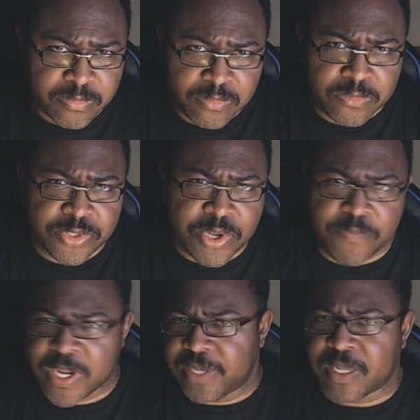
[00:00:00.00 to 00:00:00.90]
Don't
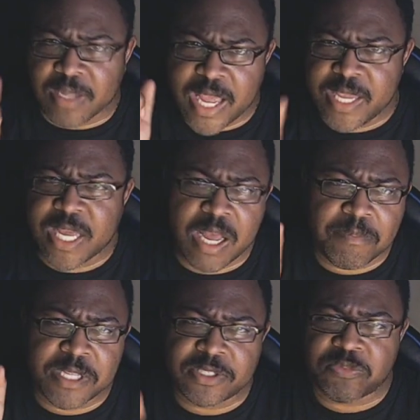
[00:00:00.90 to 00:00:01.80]
forget to like,
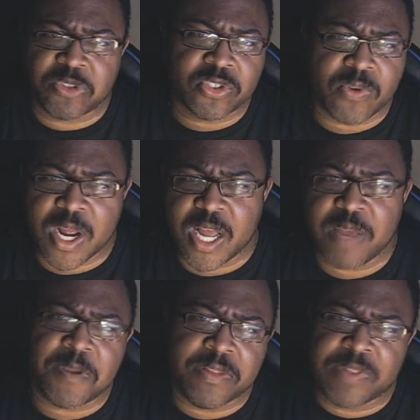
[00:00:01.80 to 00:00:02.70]
comment, subscribe,
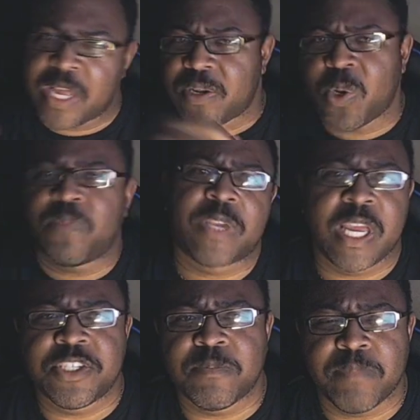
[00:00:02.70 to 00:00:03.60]
hit that
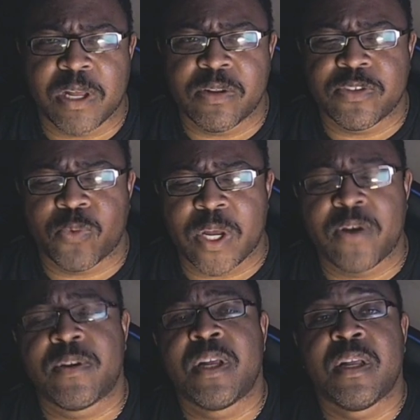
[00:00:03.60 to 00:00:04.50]
notification bell as well.
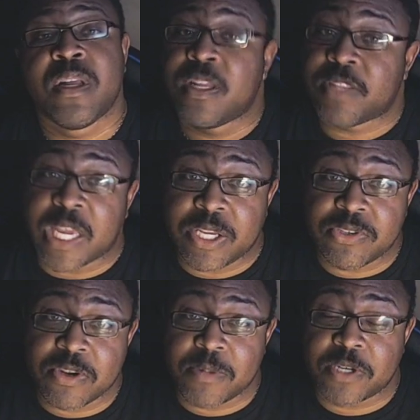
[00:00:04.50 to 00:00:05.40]
Thank you
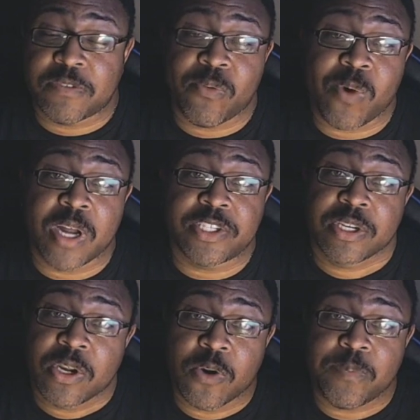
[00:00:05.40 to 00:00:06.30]
so much for watching.
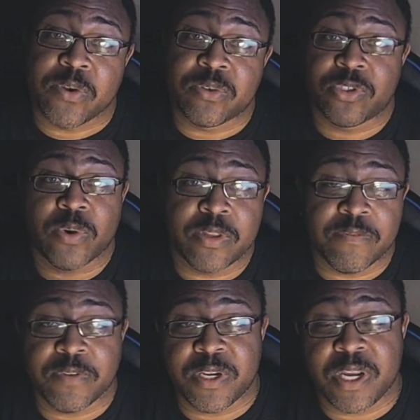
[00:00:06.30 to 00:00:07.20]
Hope you enjoyed the
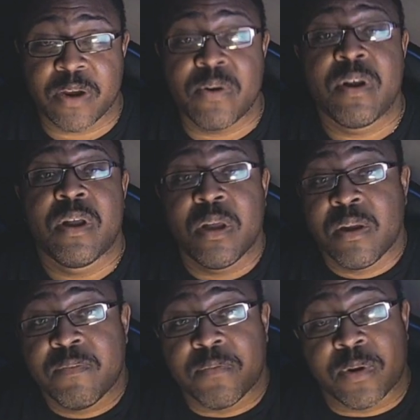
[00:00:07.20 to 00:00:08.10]
video.
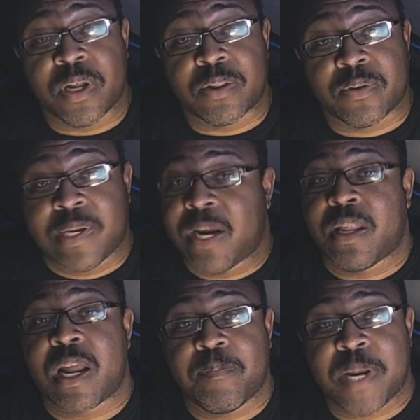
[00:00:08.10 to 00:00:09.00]
For another
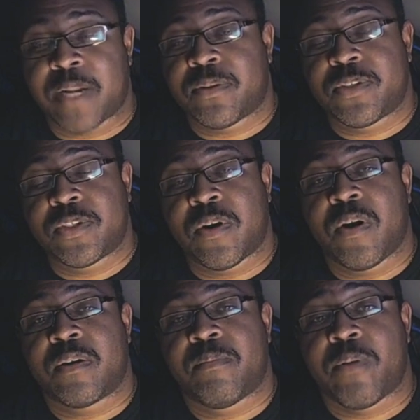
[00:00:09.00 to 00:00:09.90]
Carolina Panthers talk,
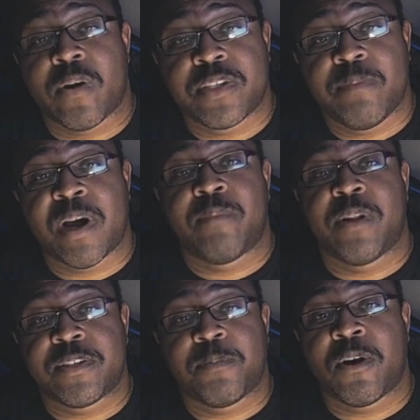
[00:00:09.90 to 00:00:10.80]
brought to you by
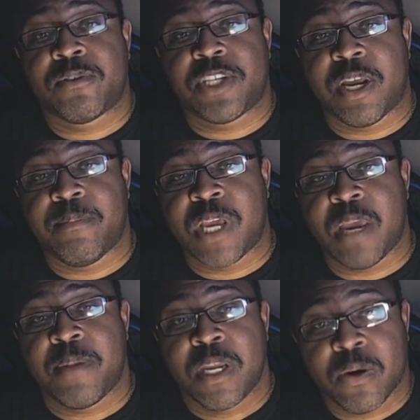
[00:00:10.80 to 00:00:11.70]
Blitzball Champ
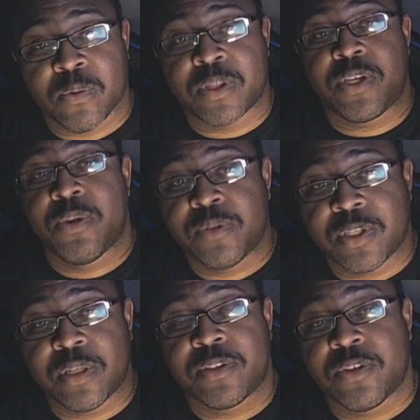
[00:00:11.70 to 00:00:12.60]
Gaming here on the U to
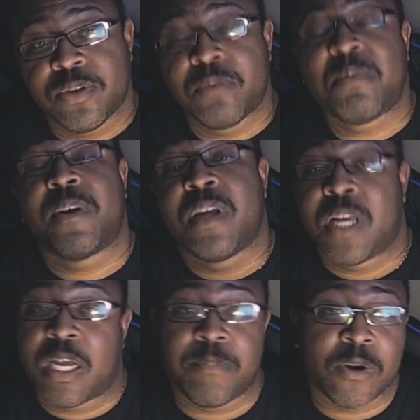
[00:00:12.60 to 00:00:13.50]
the Tube.
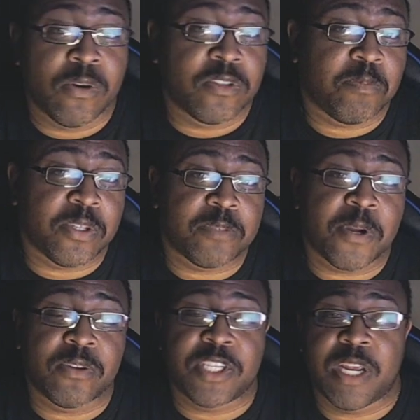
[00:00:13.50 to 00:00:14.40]
I'm your host,
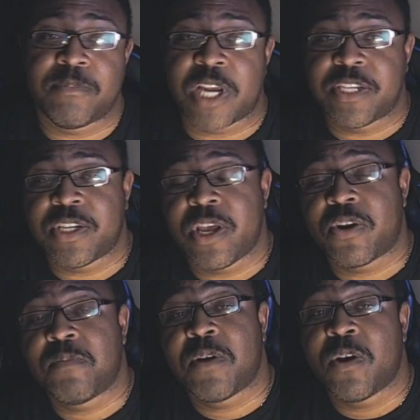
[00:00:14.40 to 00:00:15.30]
Blitzball Champ Jason
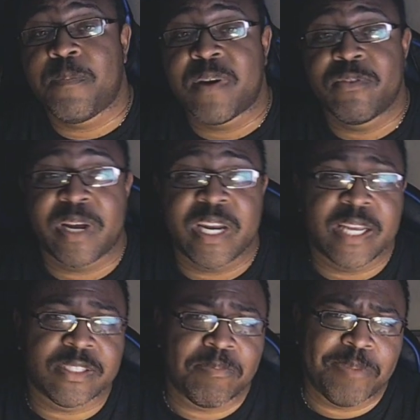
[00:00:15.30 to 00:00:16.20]
Ingram. Hope everybody has
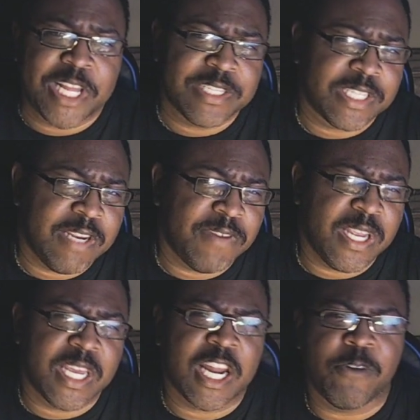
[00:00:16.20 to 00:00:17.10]
a blessed evening,
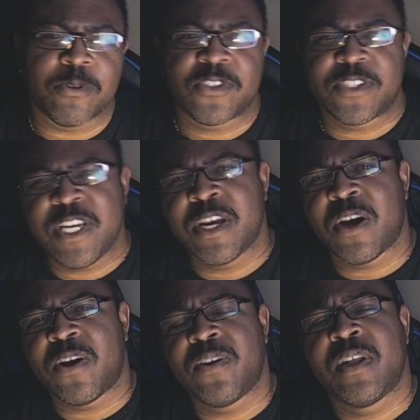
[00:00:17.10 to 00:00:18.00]
and I will see
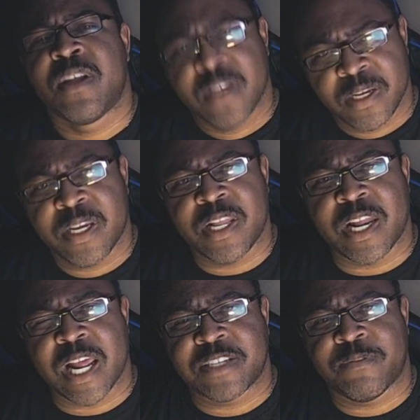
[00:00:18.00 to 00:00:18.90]
y'all in the
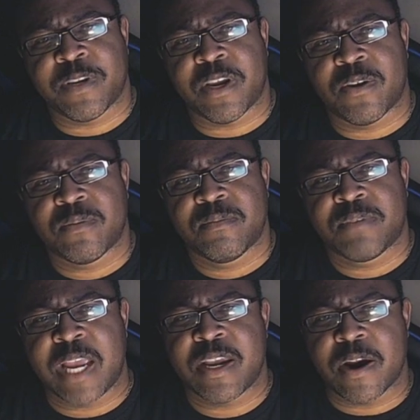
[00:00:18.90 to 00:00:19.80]
next video.
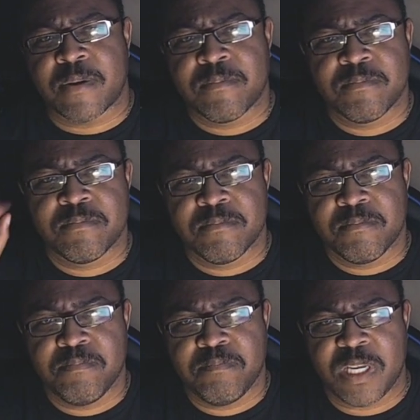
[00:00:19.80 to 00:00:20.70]
Take care.
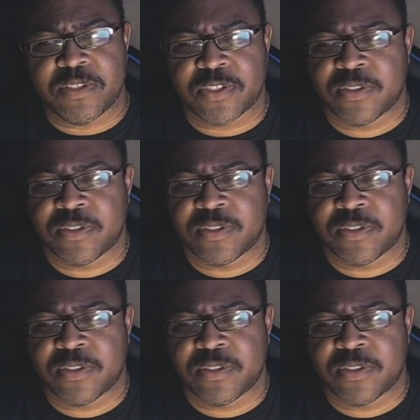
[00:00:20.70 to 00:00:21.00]
Peace.